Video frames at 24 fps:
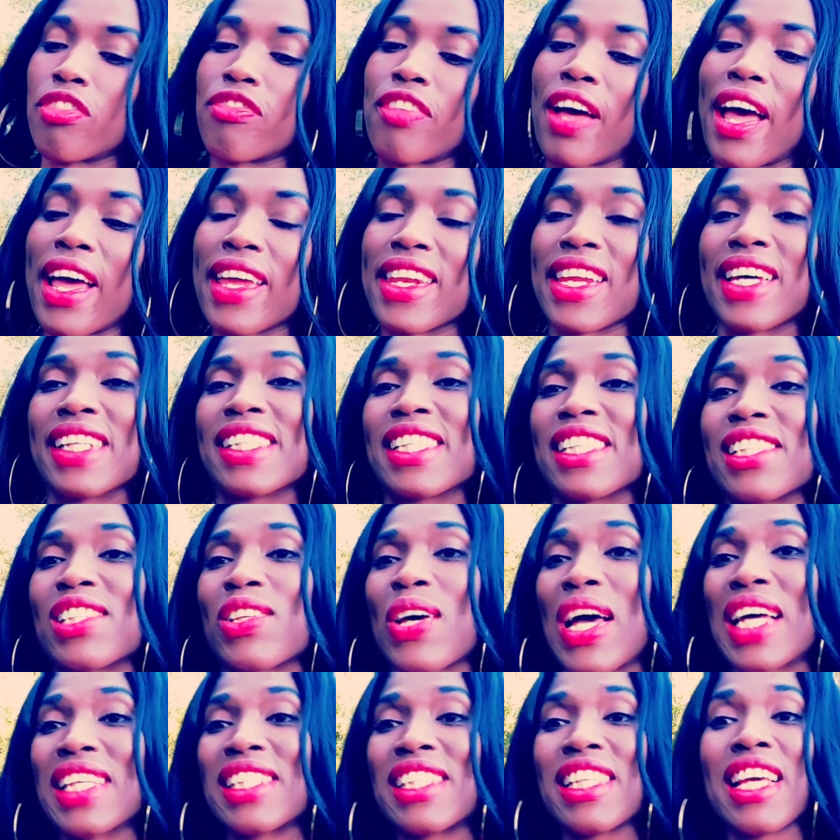finances. So
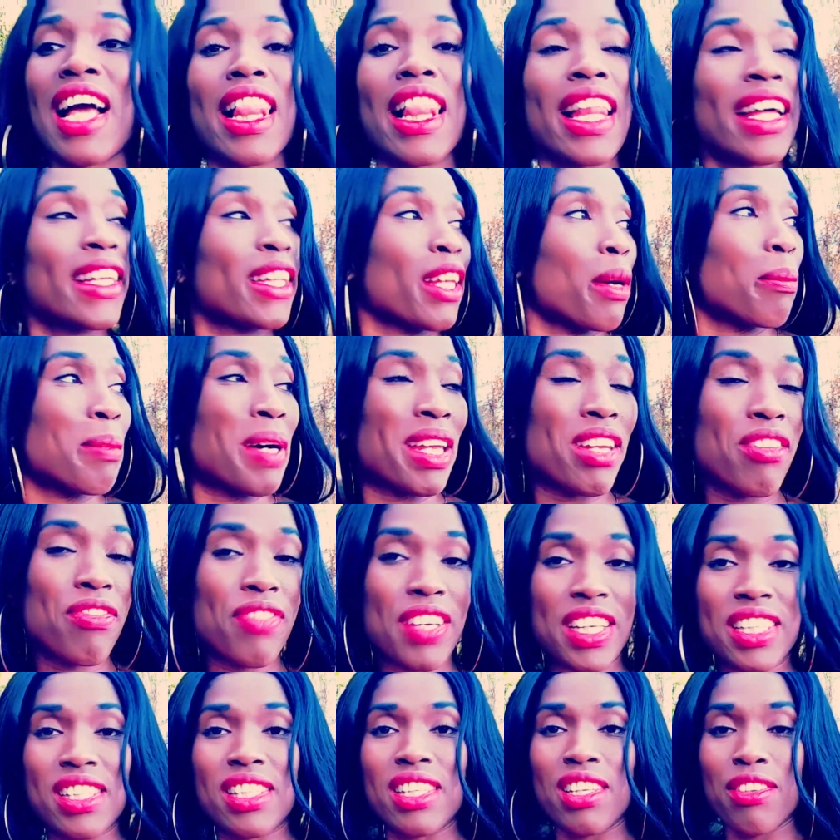I see a lot of
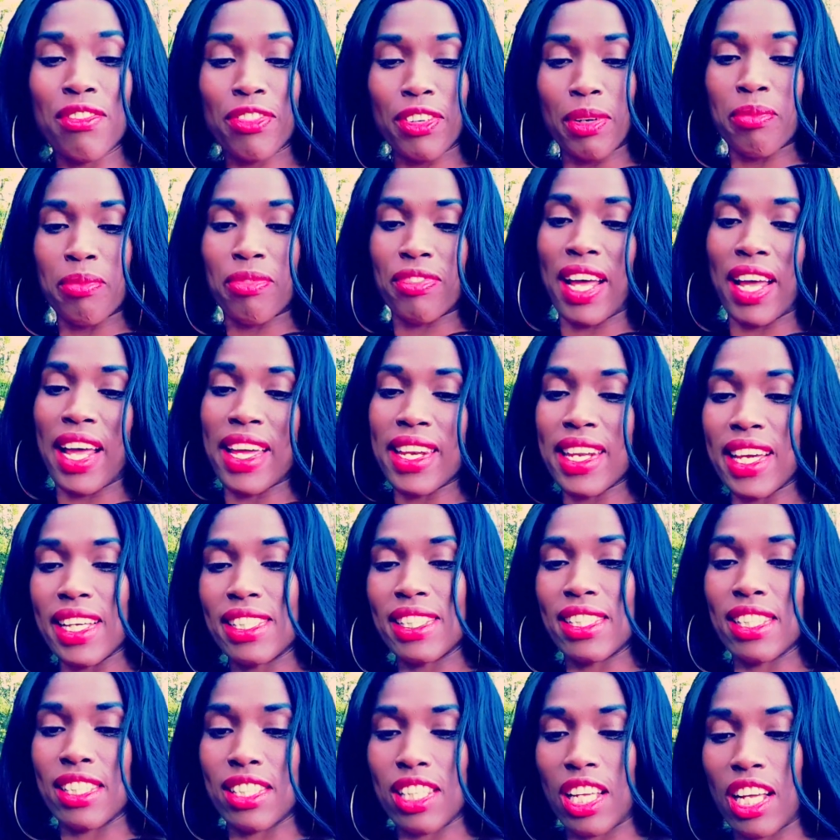manifesting from
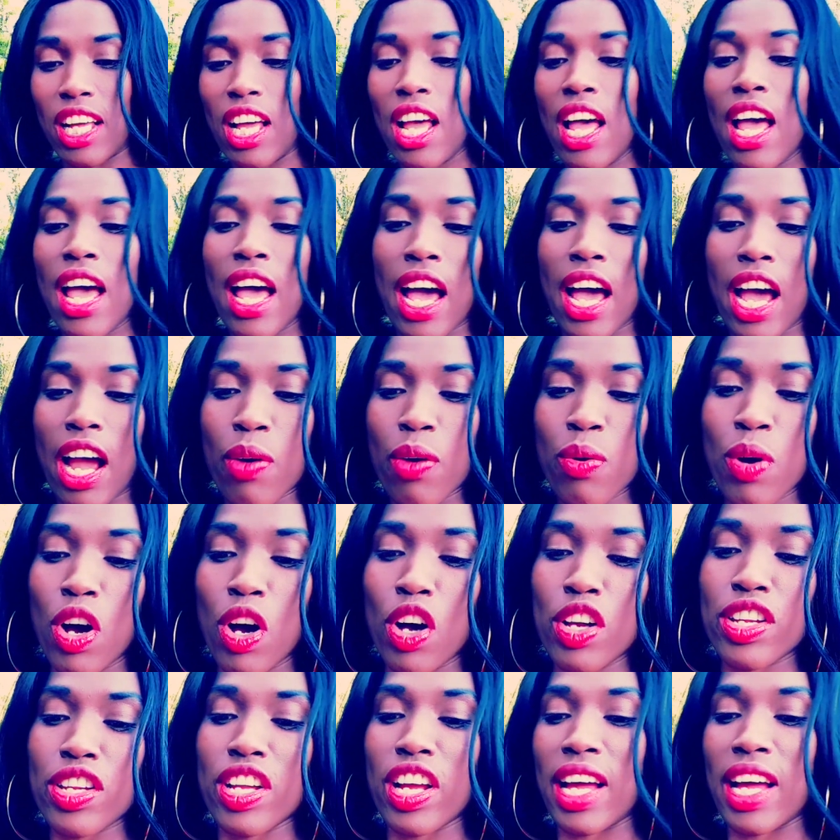finances
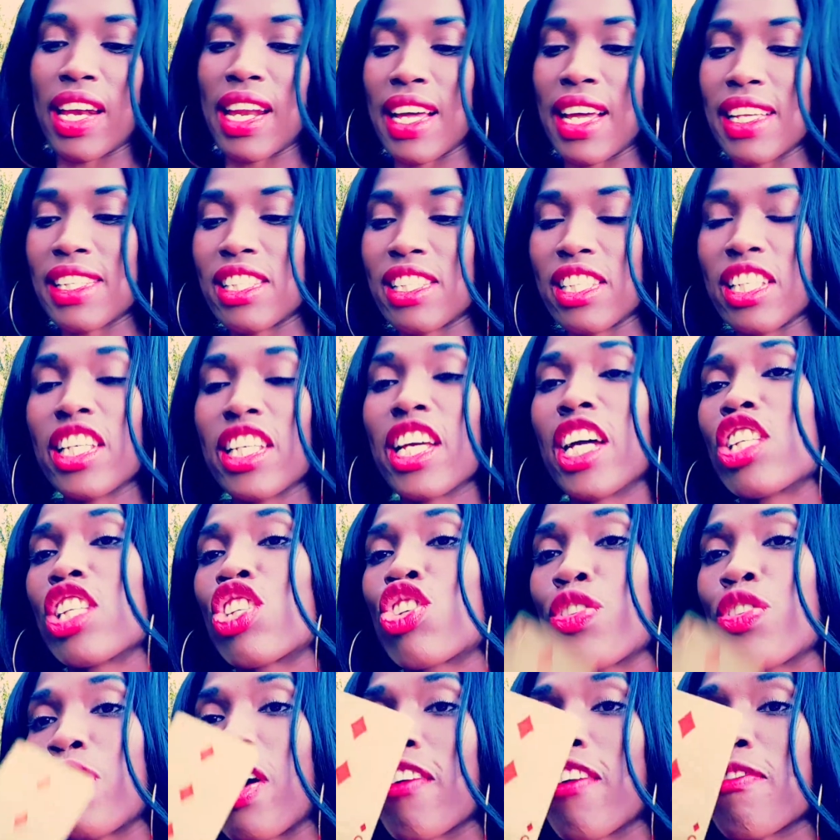around you, and I see your
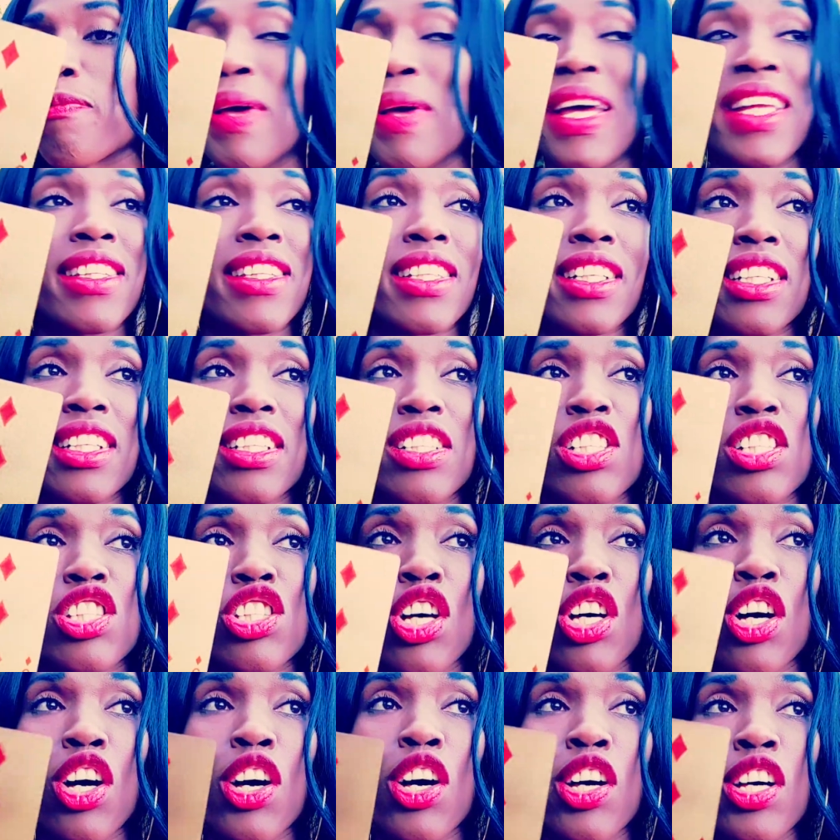Three of Pentacles.
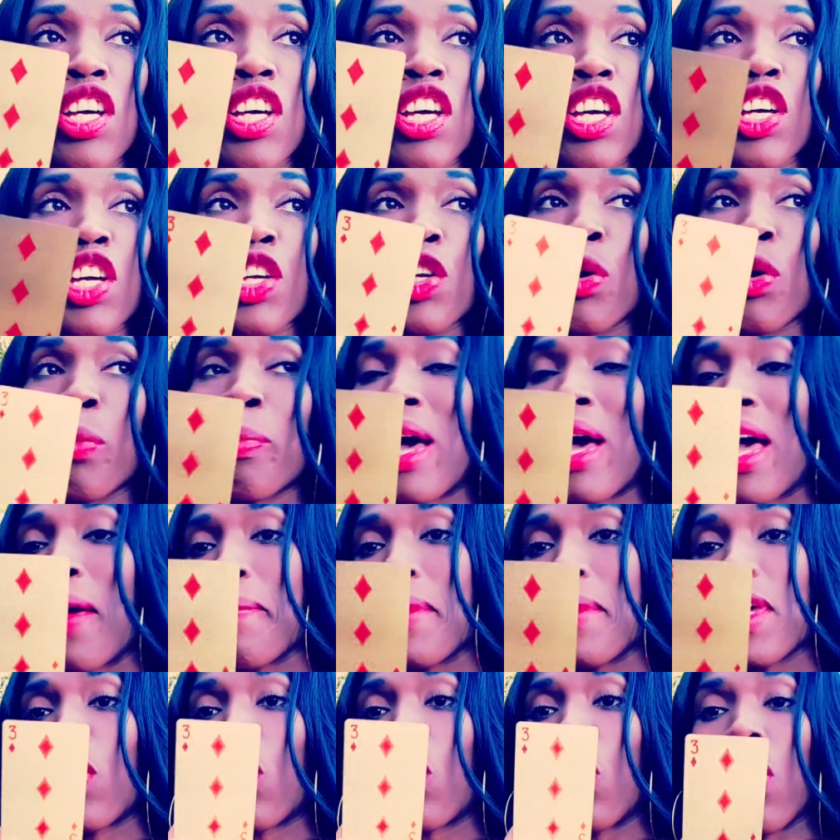So you might
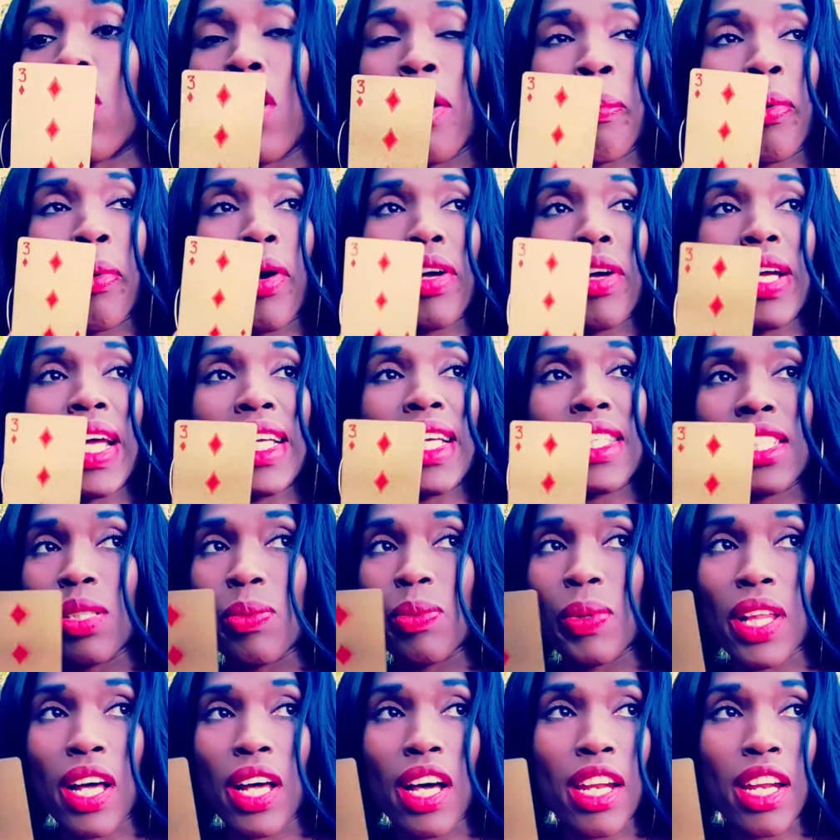be cooperating
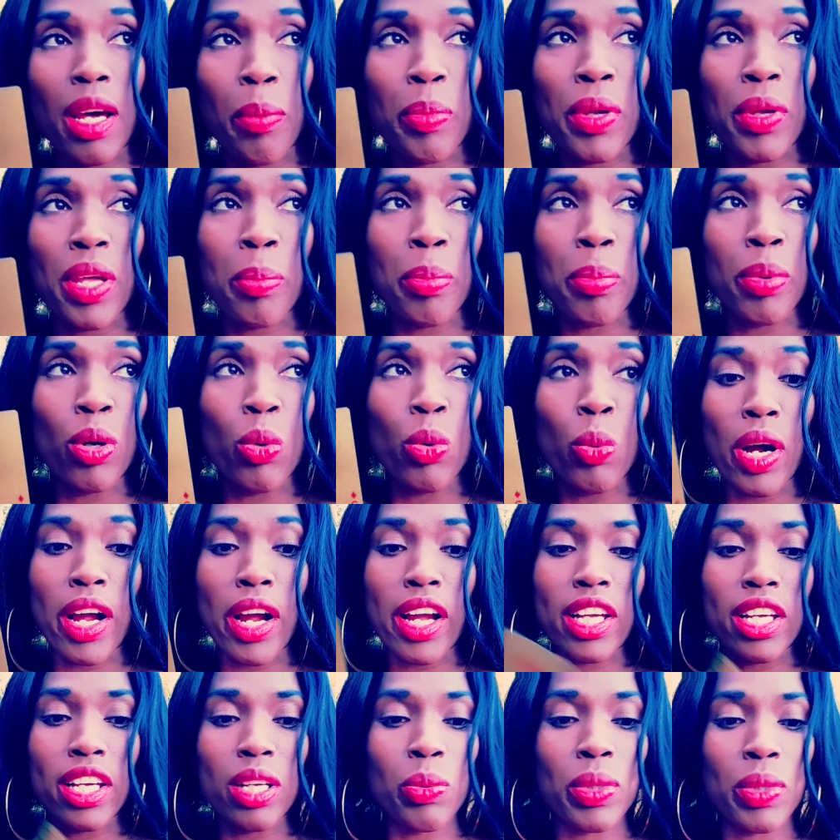with other people,
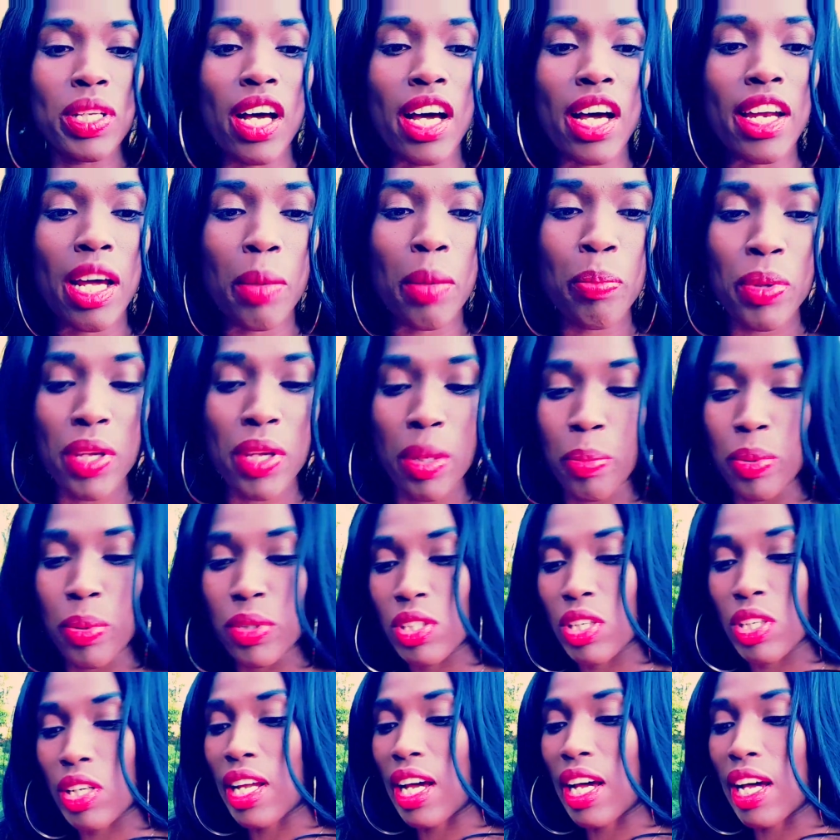working with other people,
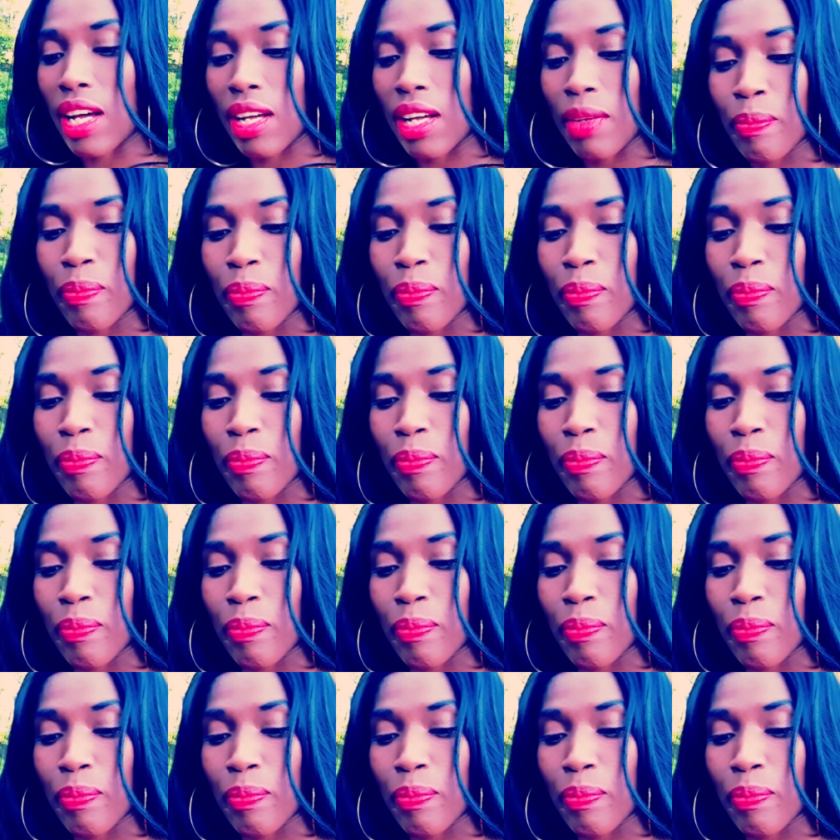so that